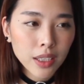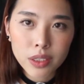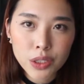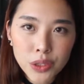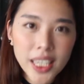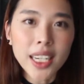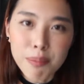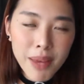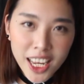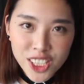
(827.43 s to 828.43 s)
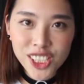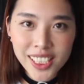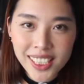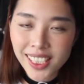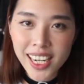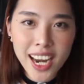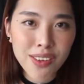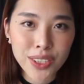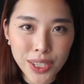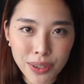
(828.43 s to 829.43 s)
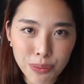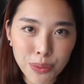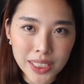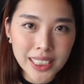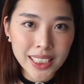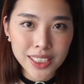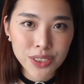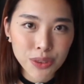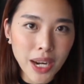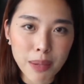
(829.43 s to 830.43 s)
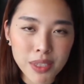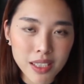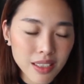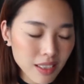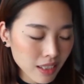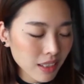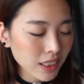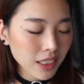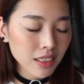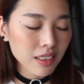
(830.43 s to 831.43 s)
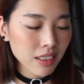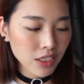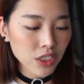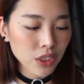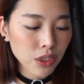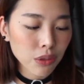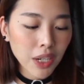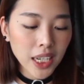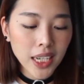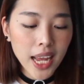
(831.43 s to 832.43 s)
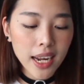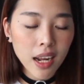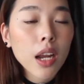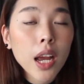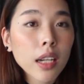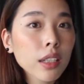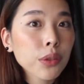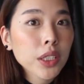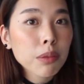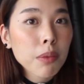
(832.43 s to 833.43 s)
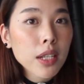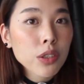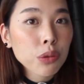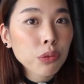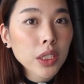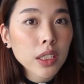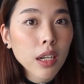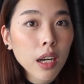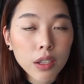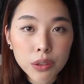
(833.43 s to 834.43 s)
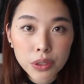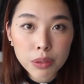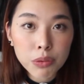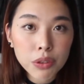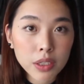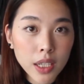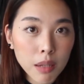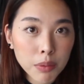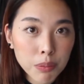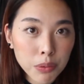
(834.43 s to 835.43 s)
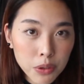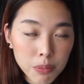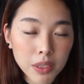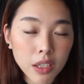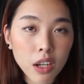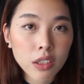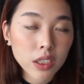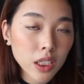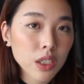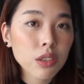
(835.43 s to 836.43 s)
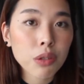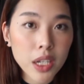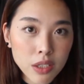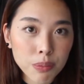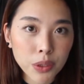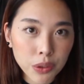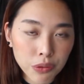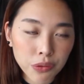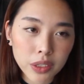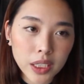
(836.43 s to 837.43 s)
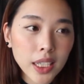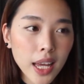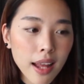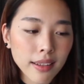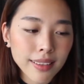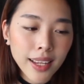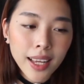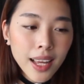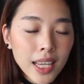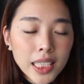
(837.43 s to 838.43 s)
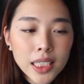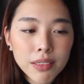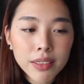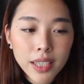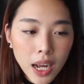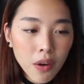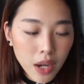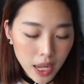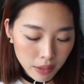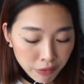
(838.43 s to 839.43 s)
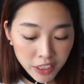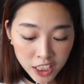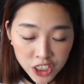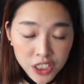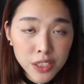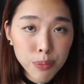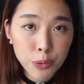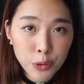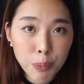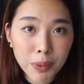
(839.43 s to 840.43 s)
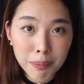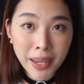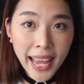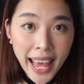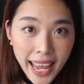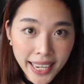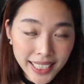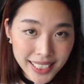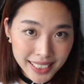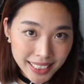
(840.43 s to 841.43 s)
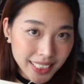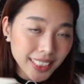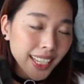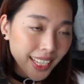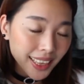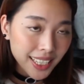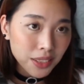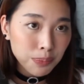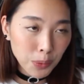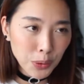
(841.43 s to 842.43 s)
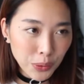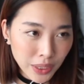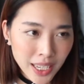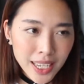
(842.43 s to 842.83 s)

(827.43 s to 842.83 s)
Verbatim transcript: You can imagine the scenario, what he describes. He is such a good writer, and I highly recommend to read Haruki Murakami books because he writes beautifully. And even now I finished this book, but my head is still in this book.